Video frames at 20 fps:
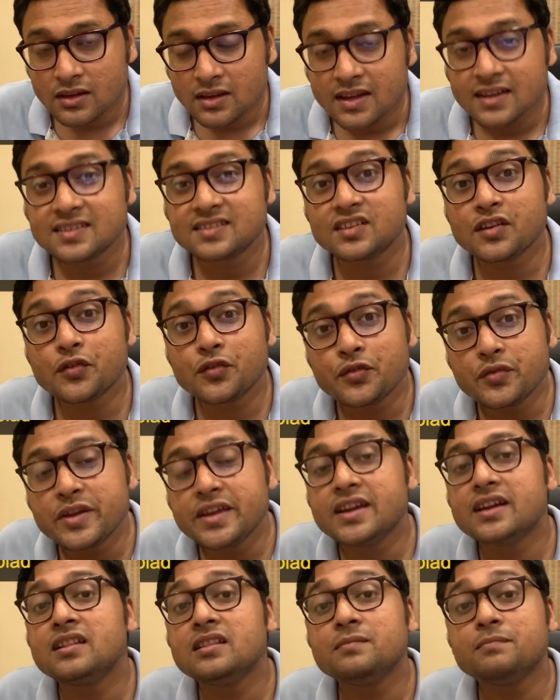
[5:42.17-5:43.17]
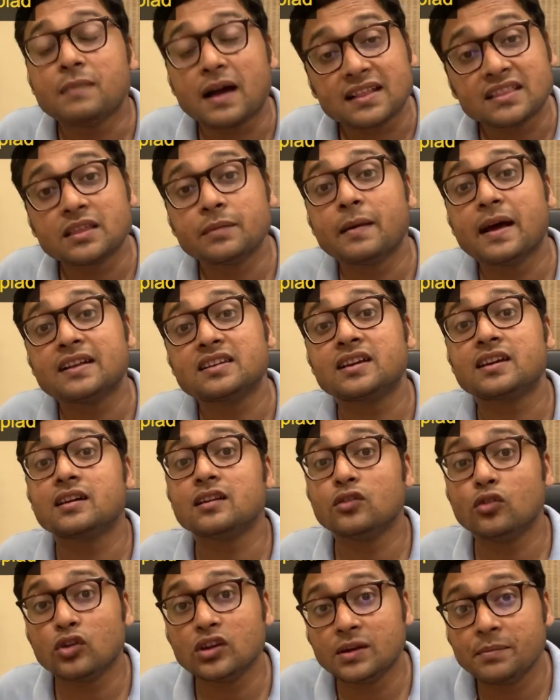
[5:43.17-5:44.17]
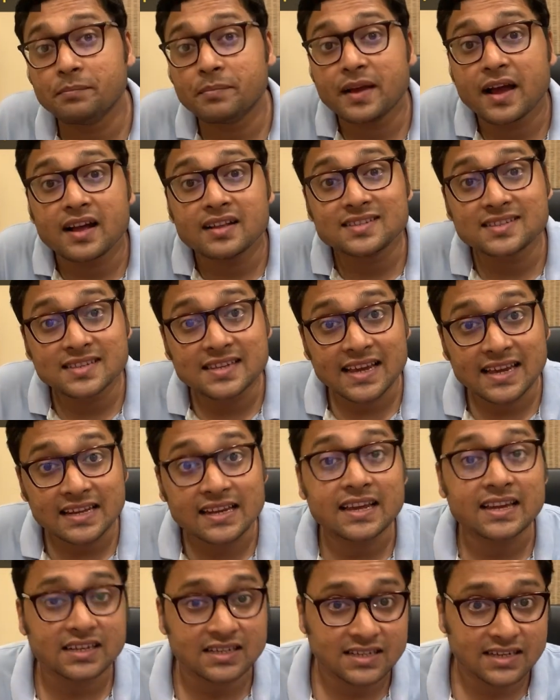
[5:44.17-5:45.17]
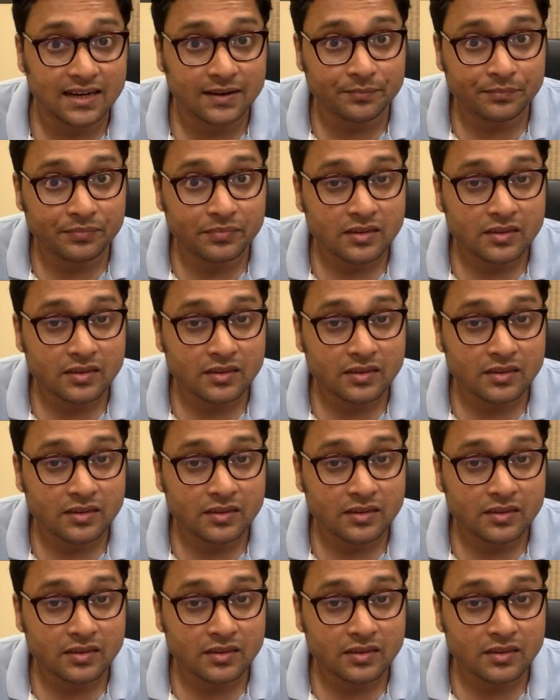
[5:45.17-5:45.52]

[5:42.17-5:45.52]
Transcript: It's the Real Mathematical Olympiads in India.